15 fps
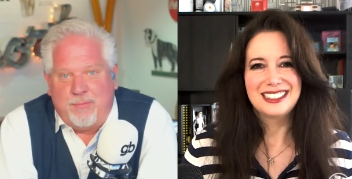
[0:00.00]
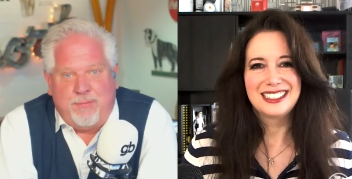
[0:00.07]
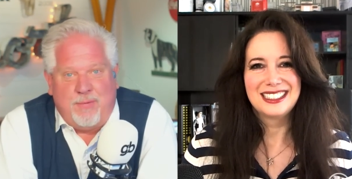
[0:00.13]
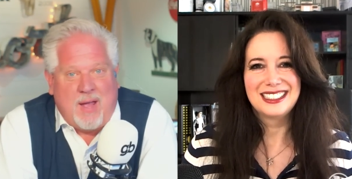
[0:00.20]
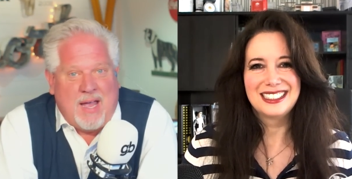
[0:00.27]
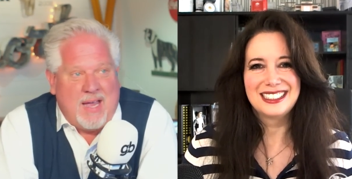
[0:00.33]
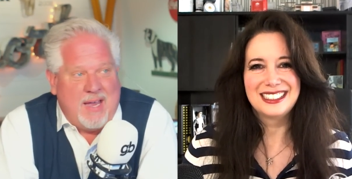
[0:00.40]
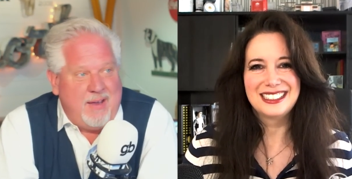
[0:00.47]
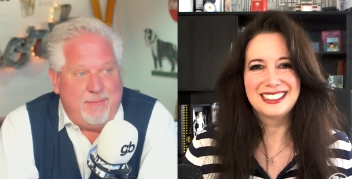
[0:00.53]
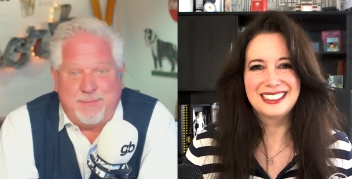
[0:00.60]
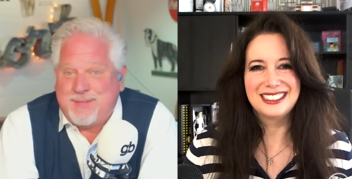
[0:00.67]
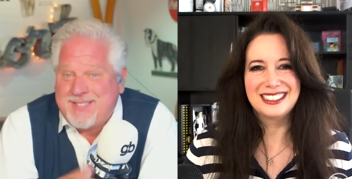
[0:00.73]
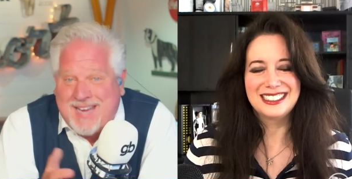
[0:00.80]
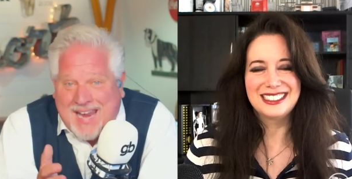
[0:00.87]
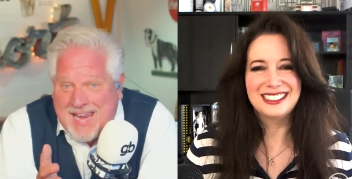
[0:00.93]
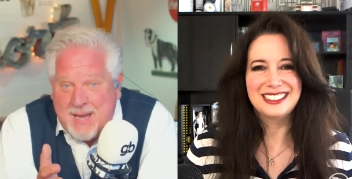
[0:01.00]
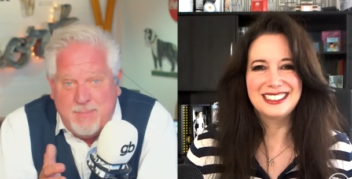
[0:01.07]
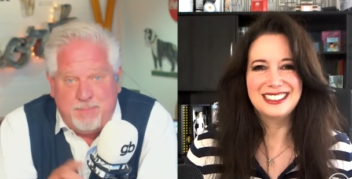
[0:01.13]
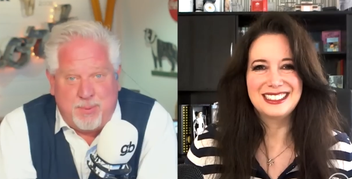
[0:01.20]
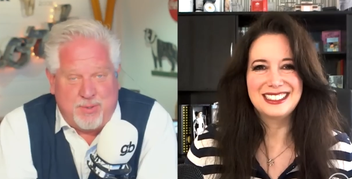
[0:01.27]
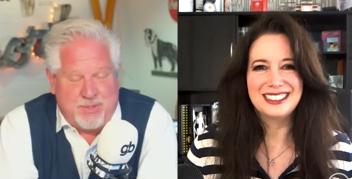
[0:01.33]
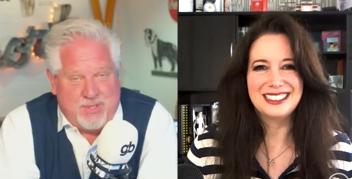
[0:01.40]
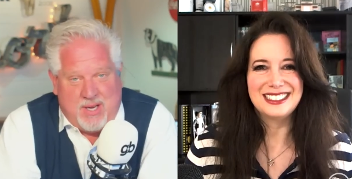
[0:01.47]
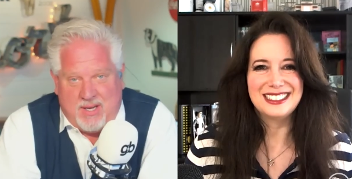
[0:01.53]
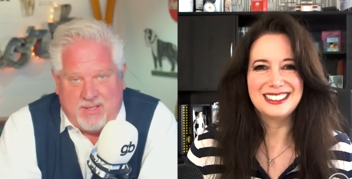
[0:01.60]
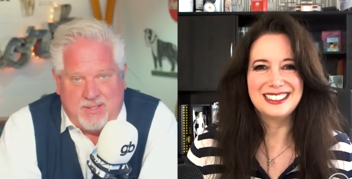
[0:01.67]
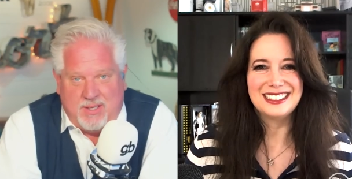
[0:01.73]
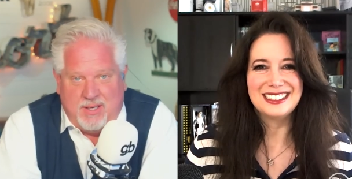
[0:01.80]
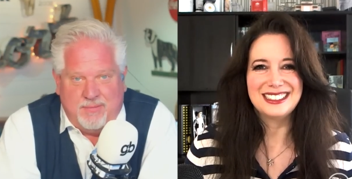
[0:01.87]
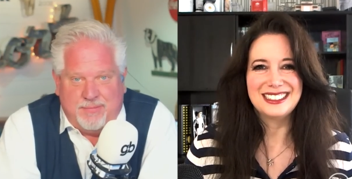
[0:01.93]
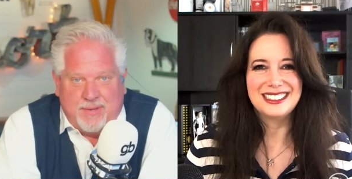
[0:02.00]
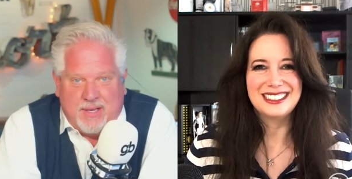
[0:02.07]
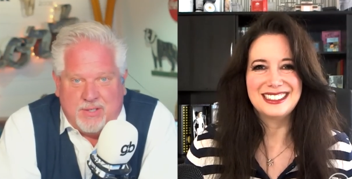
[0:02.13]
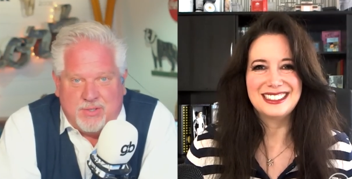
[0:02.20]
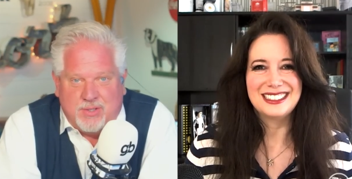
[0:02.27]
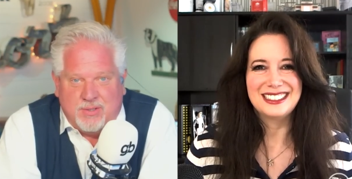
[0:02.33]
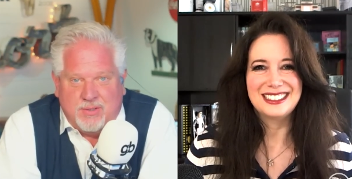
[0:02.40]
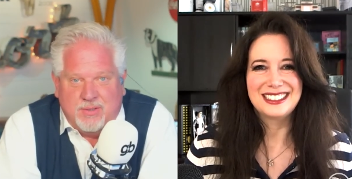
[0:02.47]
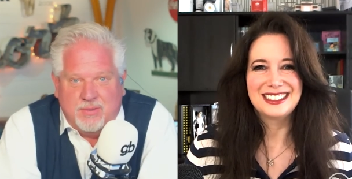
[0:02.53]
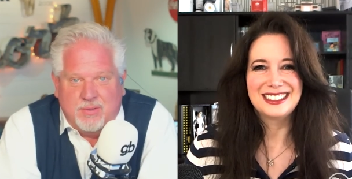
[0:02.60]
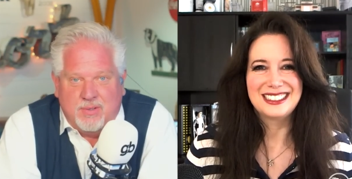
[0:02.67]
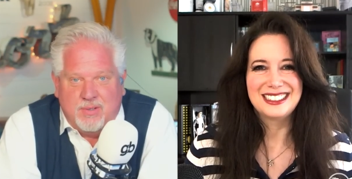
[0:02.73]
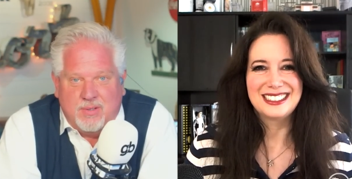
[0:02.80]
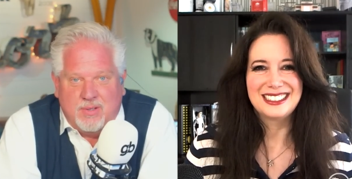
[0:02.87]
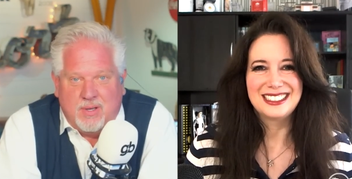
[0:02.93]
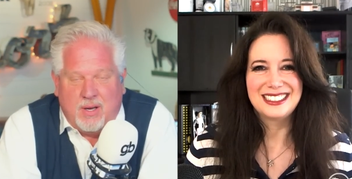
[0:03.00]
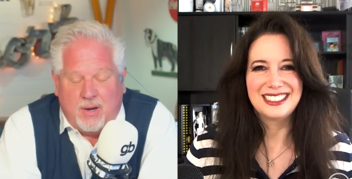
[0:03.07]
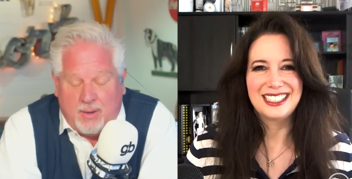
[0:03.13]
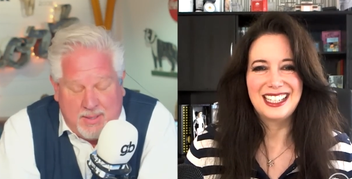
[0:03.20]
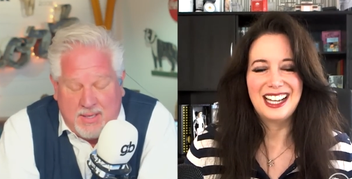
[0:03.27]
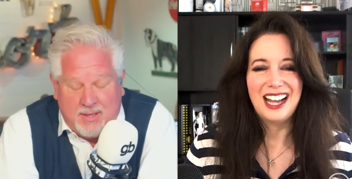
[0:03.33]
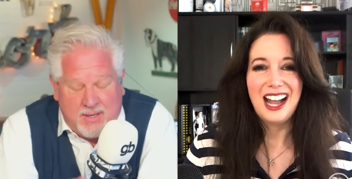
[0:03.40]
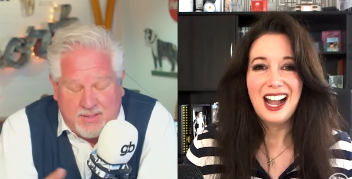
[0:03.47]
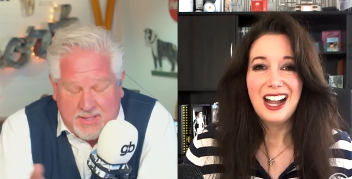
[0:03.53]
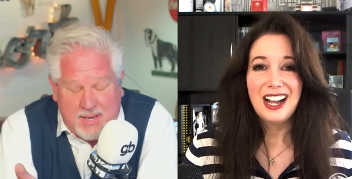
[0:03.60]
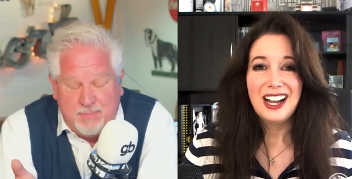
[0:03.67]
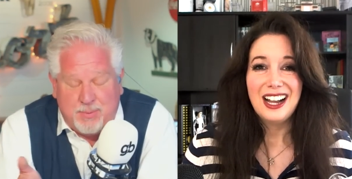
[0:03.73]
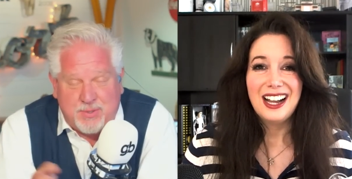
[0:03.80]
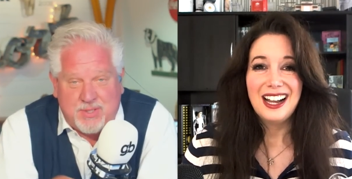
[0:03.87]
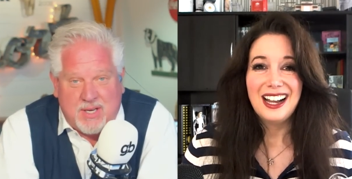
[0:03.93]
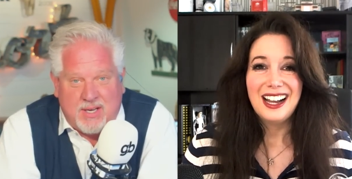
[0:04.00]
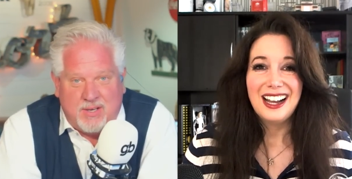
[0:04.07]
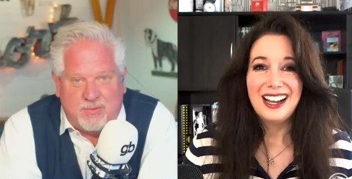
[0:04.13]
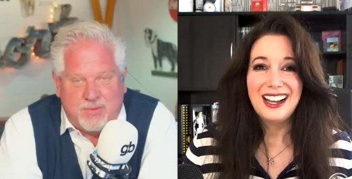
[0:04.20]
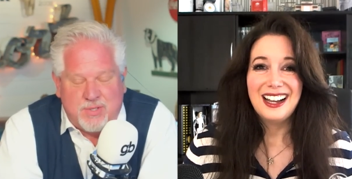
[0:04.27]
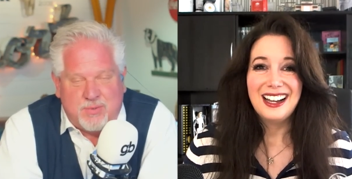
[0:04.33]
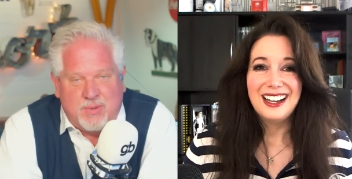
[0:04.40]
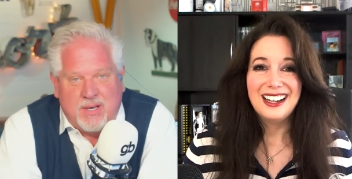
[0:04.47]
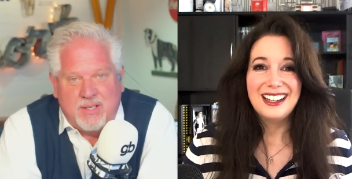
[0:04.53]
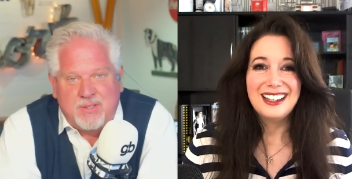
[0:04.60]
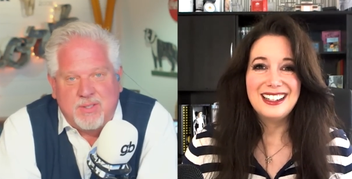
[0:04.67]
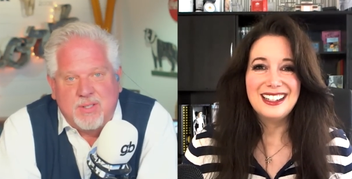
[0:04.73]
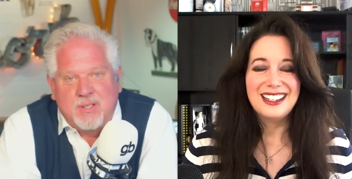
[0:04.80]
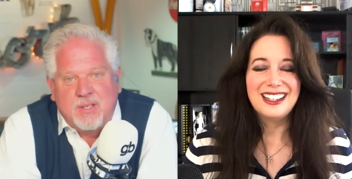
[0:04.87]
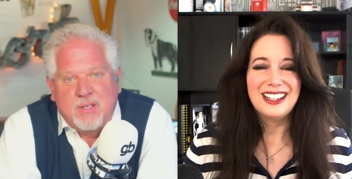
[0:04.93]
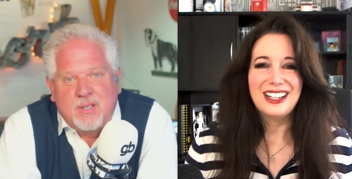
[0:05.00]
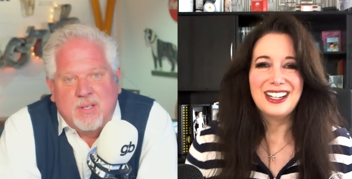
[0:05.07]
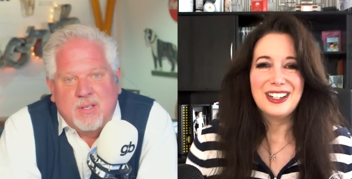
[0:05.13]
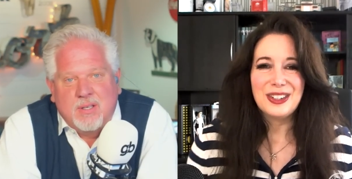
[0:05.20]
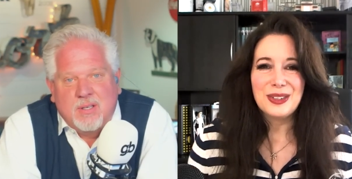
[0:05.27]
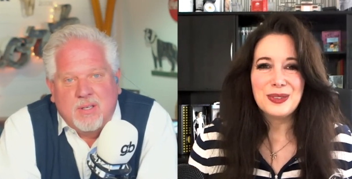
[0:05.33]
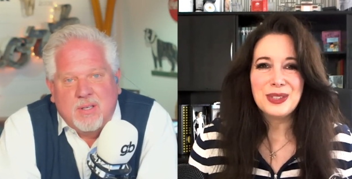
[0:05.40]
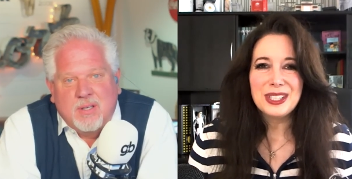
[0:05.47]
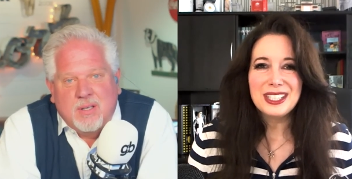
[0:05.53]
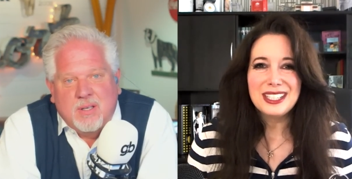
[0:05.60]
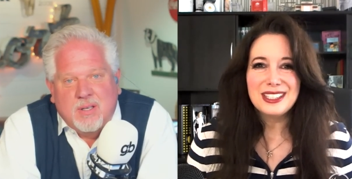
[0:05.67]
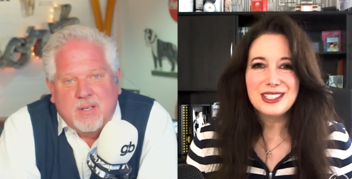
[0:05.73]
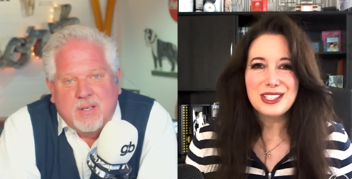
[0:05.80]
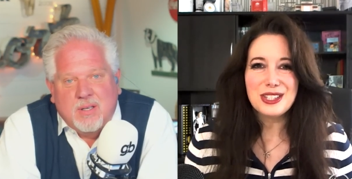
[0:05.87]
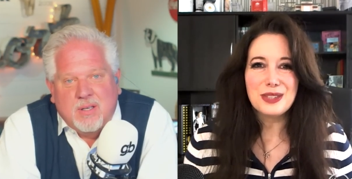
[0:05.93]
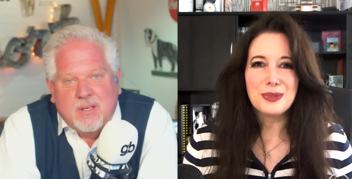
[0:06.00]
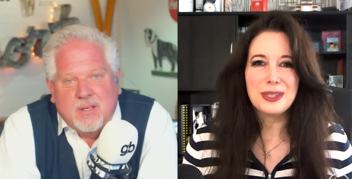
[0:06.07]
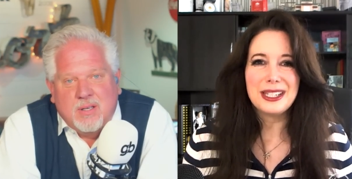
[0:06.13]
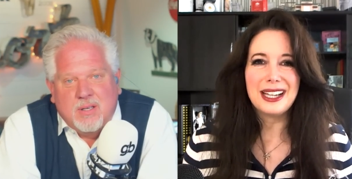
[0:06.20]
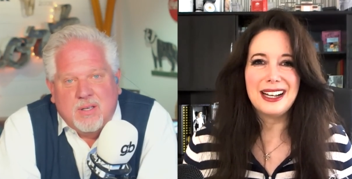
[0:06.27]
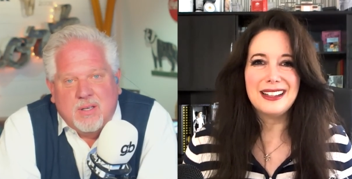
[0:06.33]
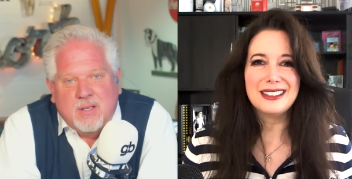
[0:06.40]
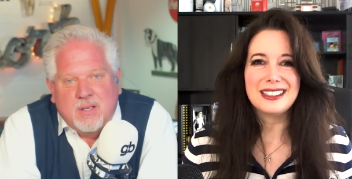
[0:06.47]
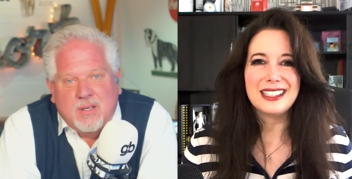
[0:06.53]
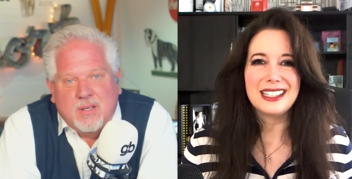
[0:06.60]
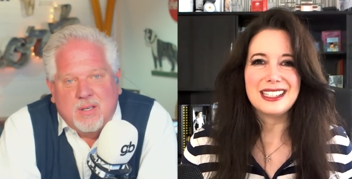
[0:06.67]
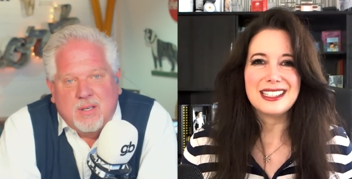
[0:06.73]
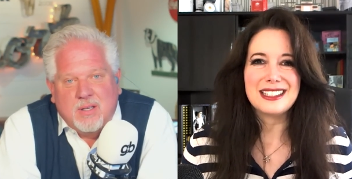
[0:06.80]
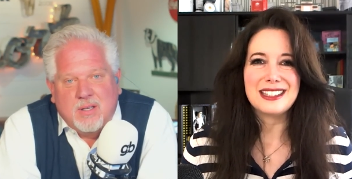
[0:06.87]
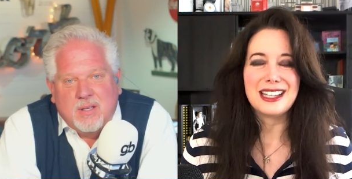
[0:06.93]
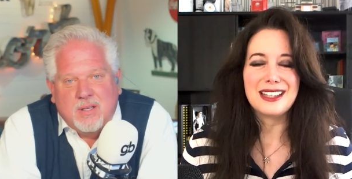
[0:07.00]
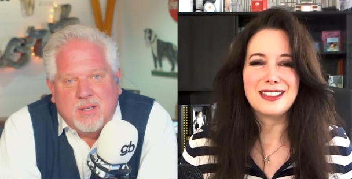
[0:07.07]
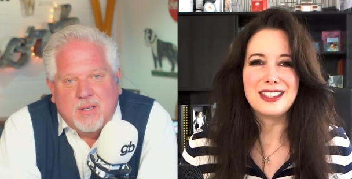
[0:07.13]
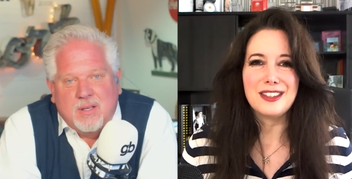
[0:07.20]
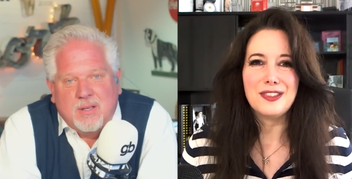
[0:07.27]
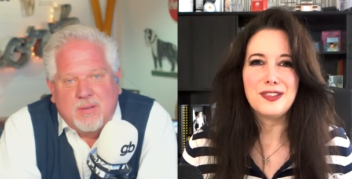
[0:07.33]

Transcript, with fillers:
Speaker 1: five, ten percent inflation? Or I mean, uh, ten percent interest rates?
Speaker 2: Well, here's the reality, is that the